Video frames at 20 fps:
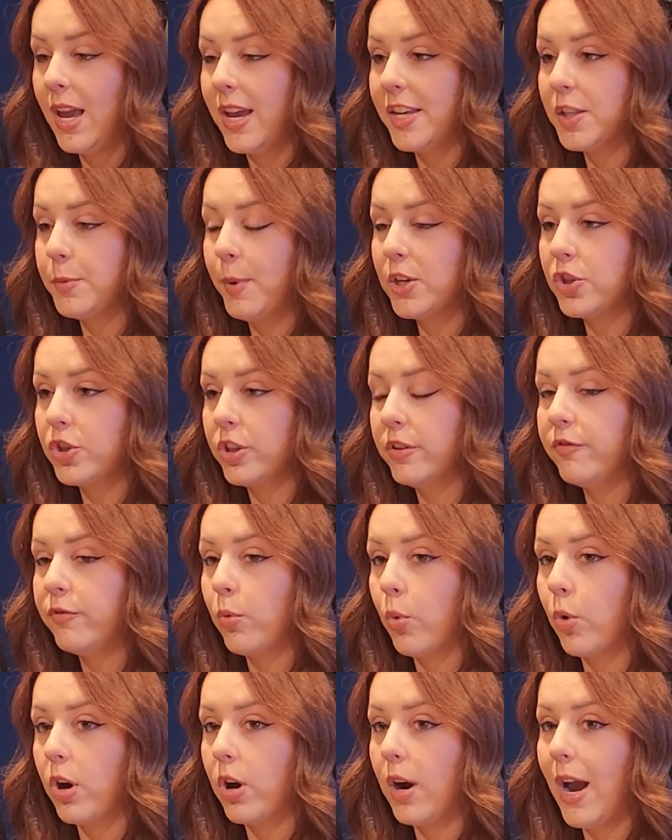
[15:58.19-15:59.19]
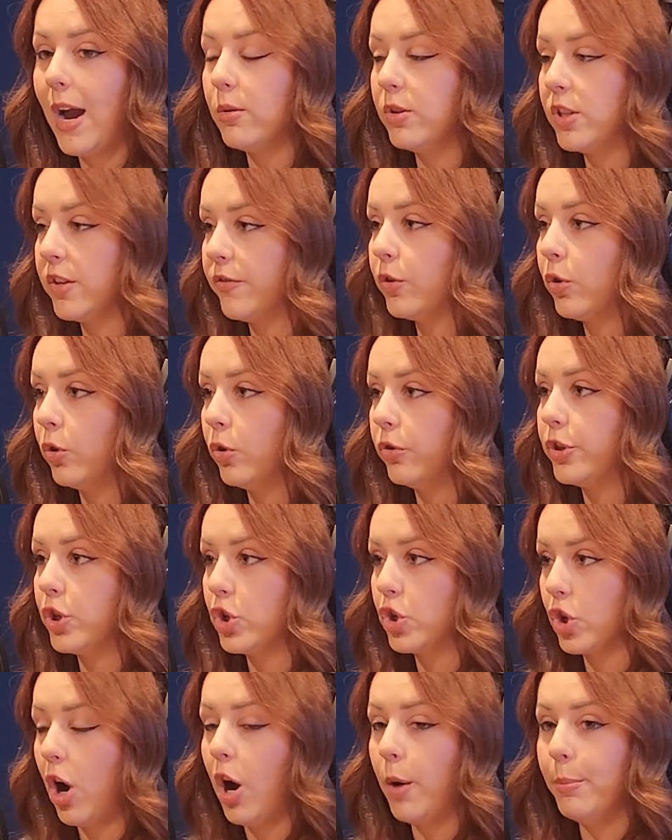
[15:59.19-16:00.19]
especially for how difficult the
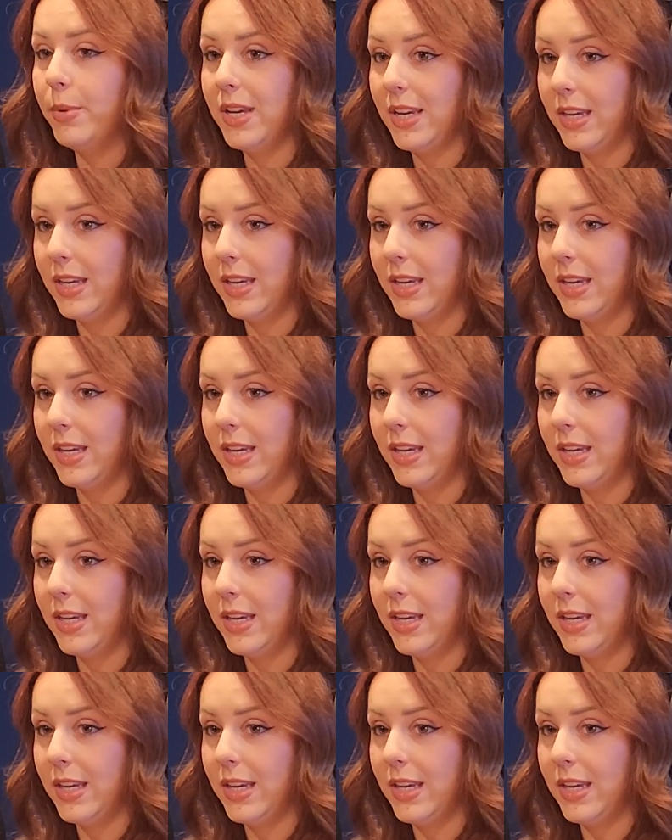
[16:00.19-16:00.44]
job